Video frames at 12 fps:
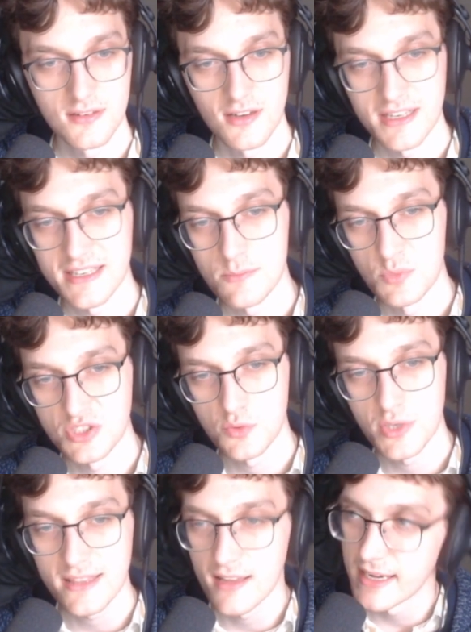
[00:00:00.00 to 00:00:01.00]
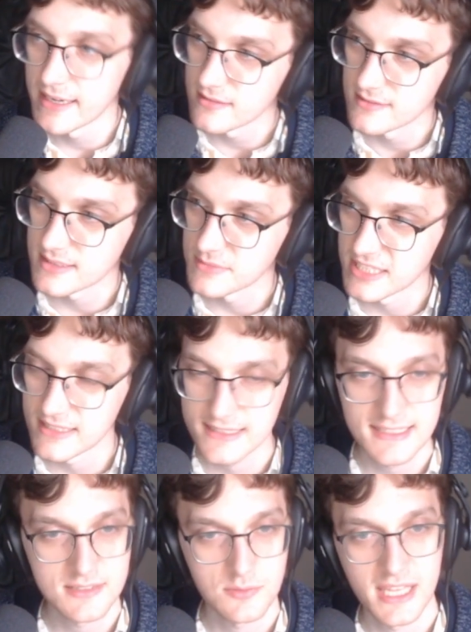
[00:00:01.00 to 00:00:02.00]
on an in-between line, something like
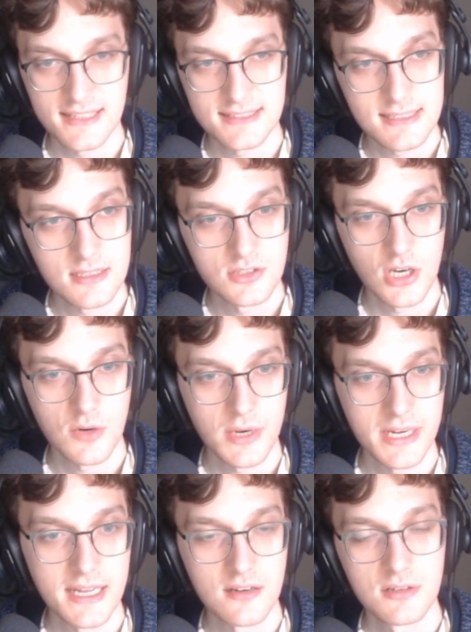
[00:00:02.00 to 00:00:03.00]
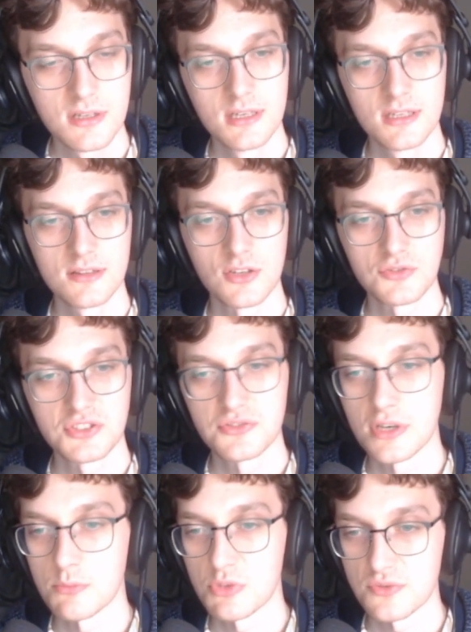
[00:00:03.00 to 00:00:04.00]
this. We can't see the dot right now. Those 2
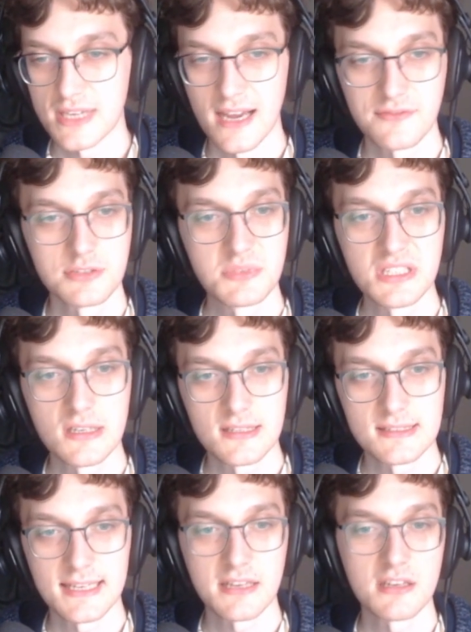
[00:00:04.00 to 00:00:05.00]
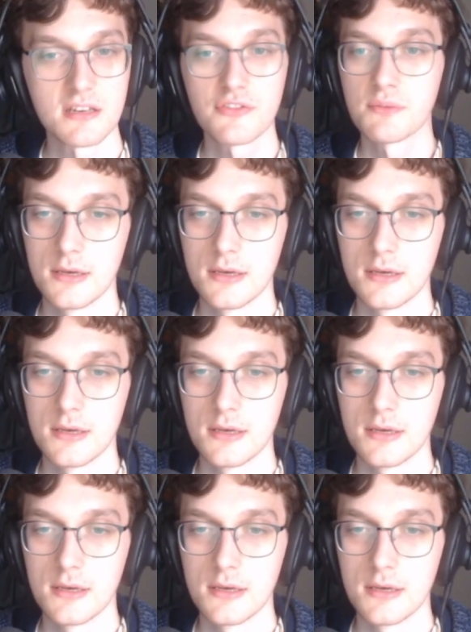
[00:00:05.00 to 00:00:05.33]
numbers would have to be consecutive.